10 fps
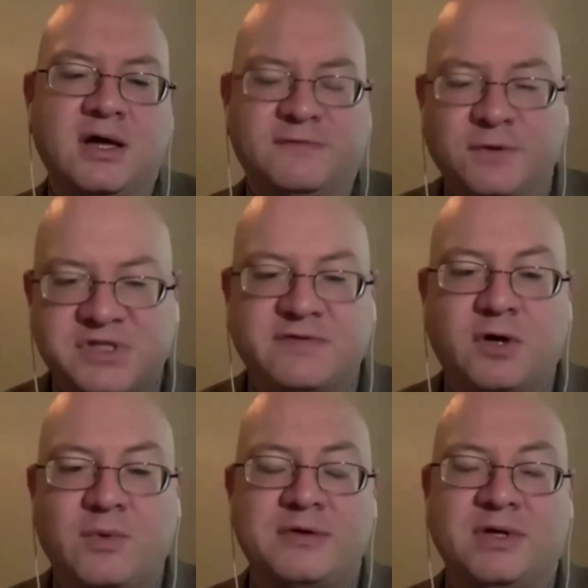First of
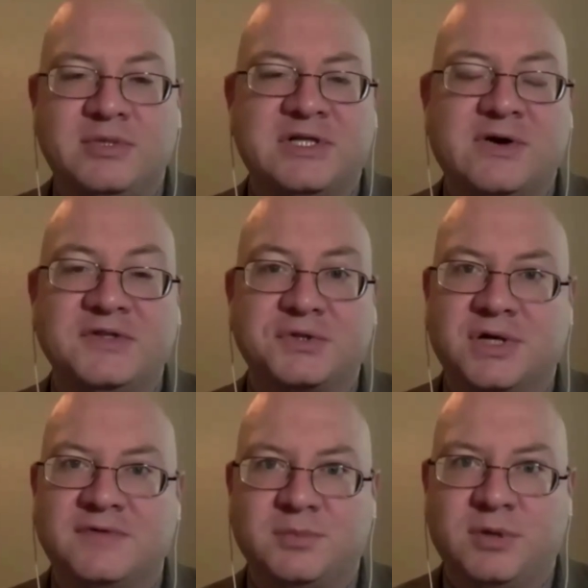all, whether libertarians are
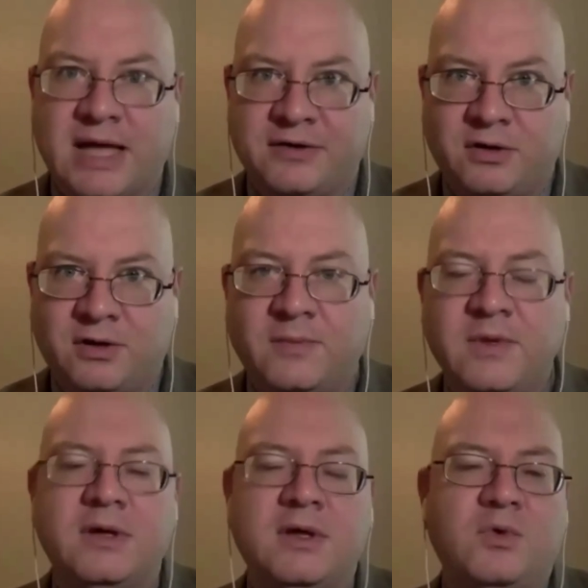comfortable at all
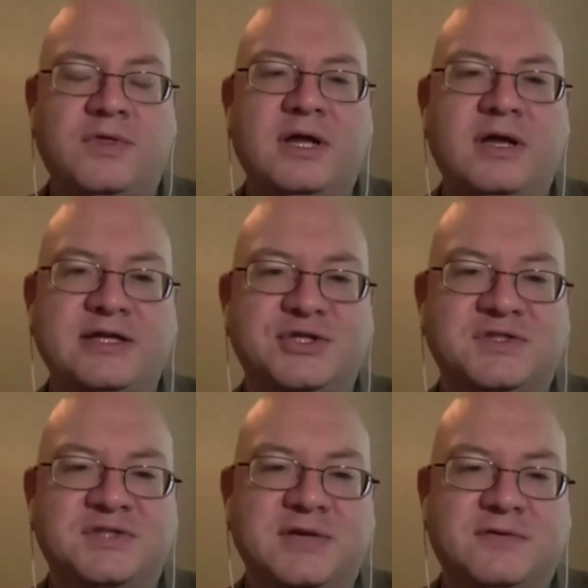within a nation
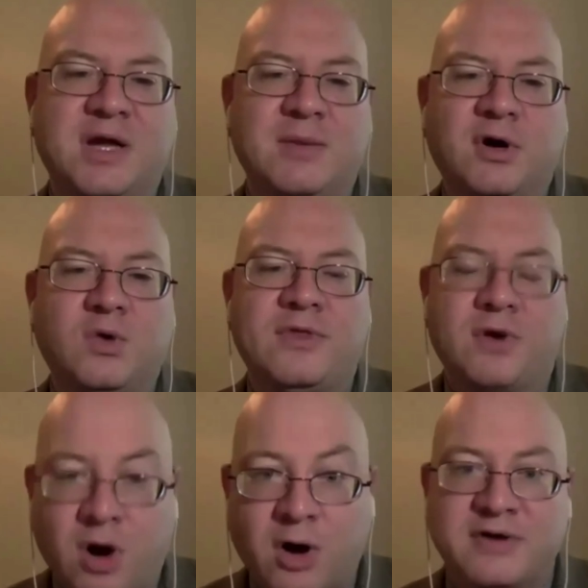state framework, where
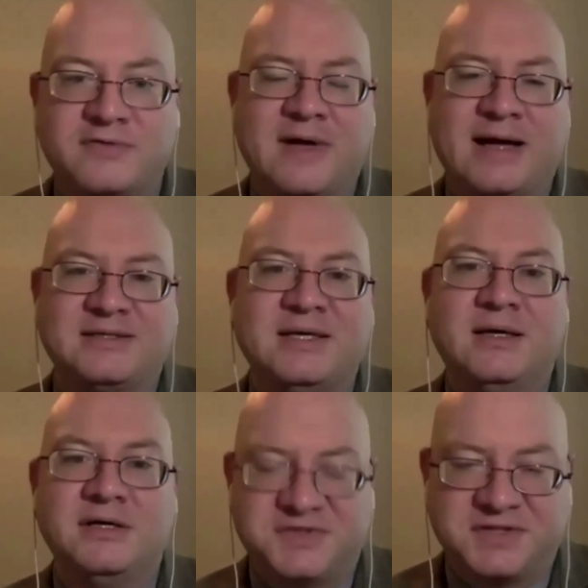there are in fact
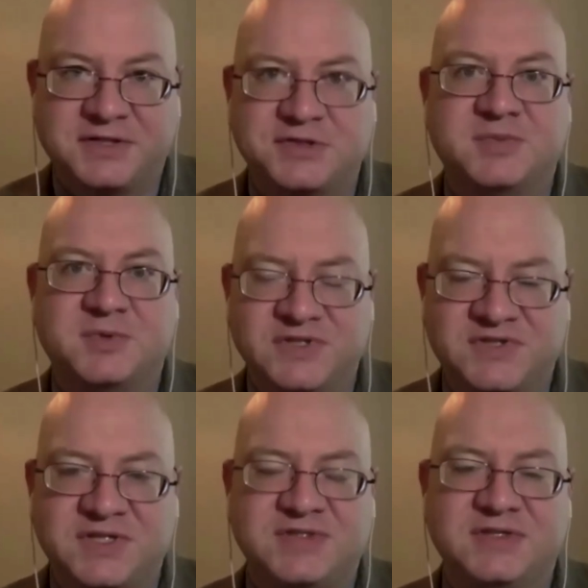distinctions between
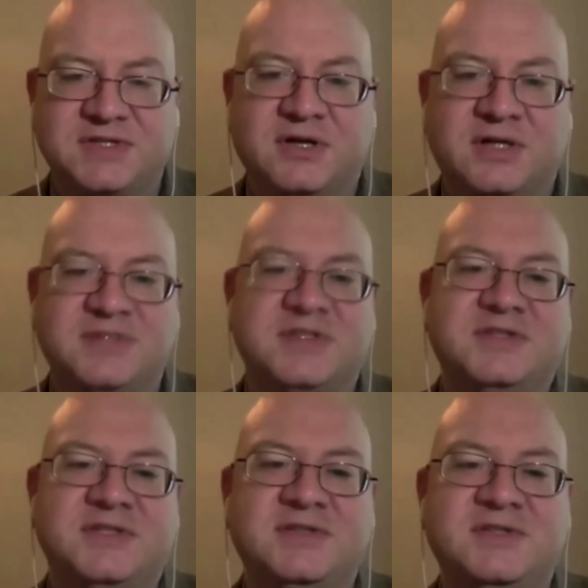citizens and
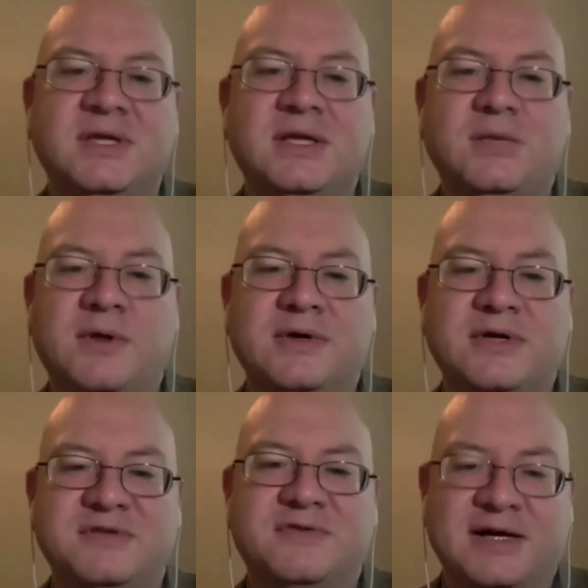non-citizens, where there
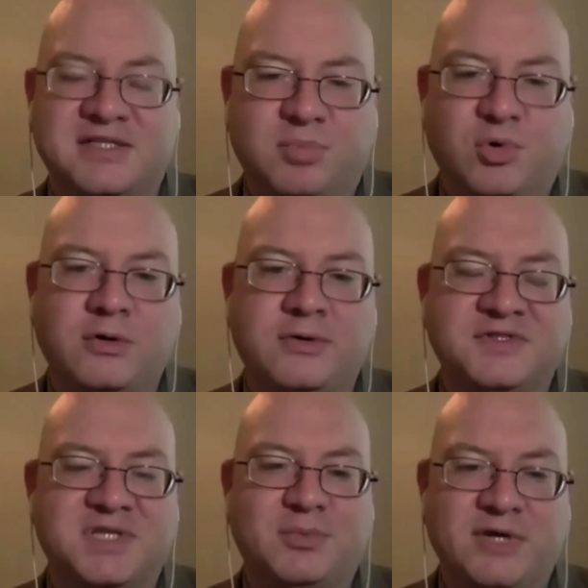is in fact a border that
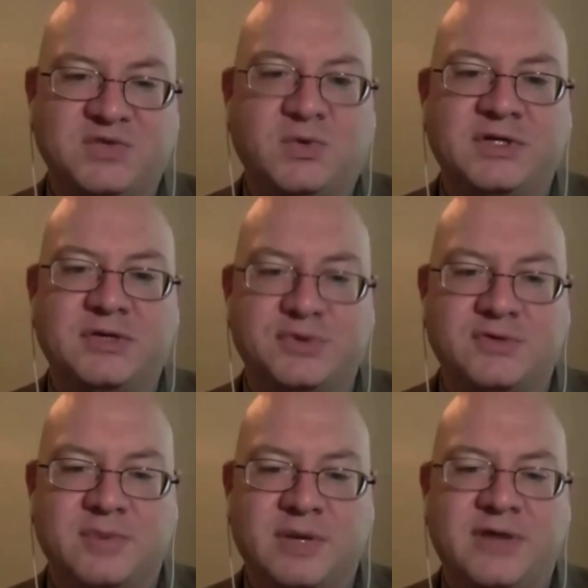separates one country
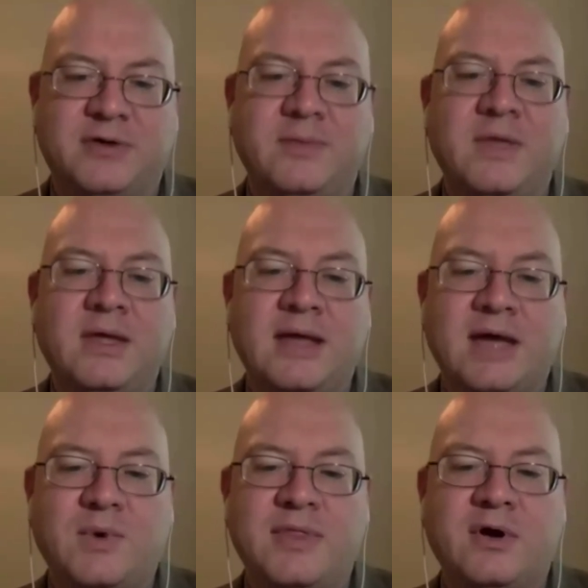from another,
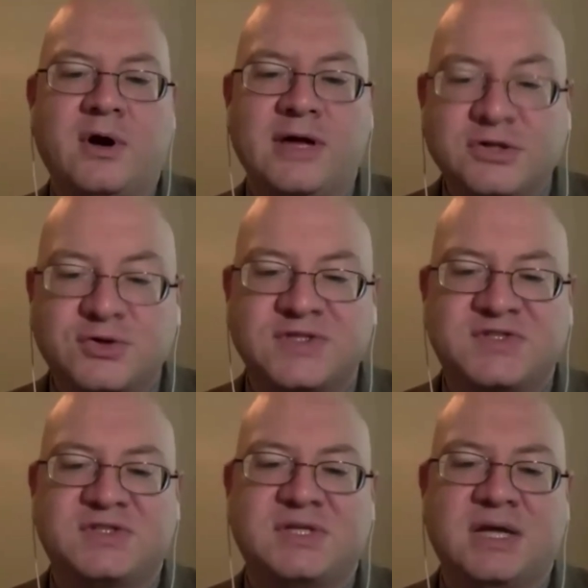and when there are
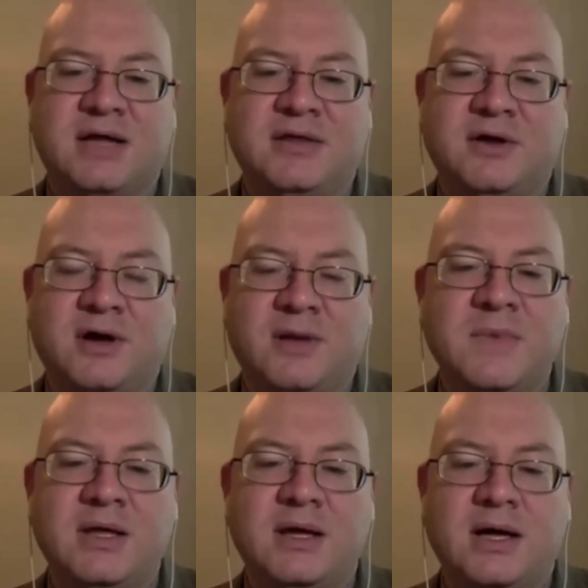interests that are
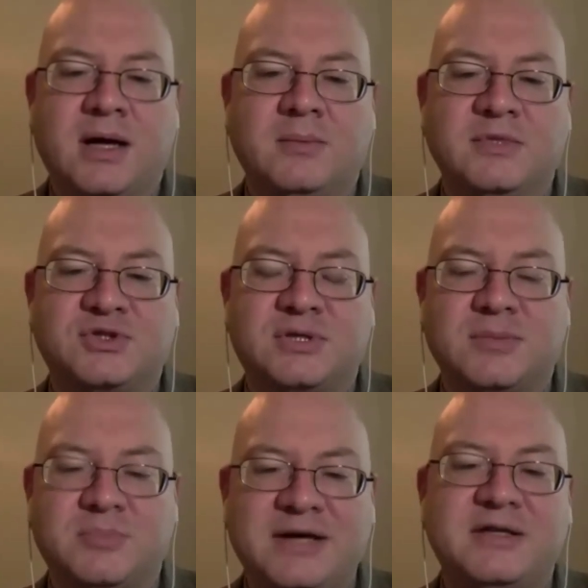
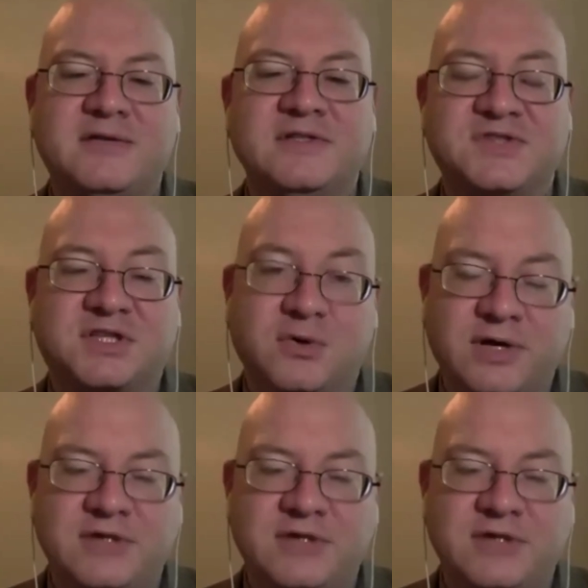competitive in security